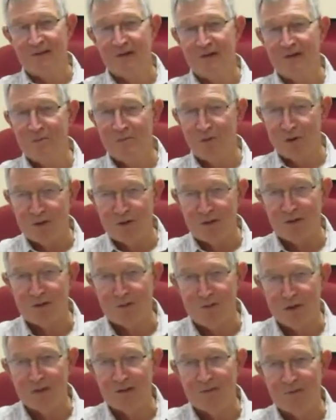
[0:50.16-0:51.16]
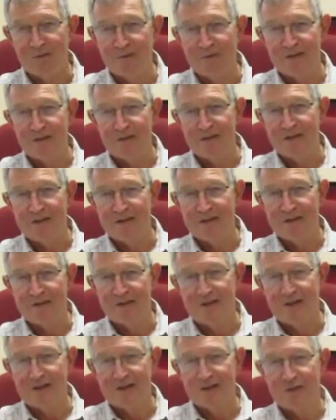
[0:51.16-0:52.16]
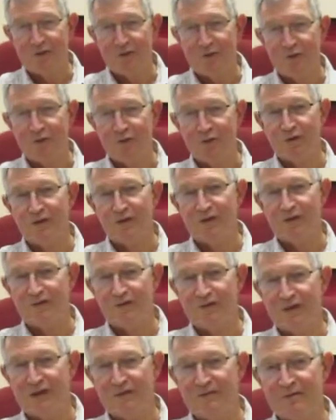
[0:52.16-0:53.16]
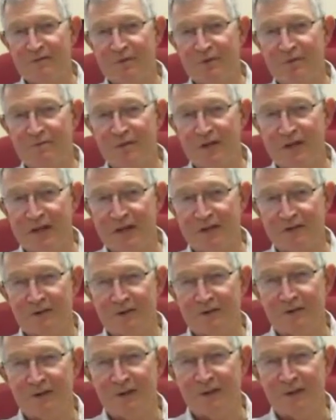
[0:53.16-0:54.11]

Early mornings as well. Dusk to dawn, you should have sort of protection.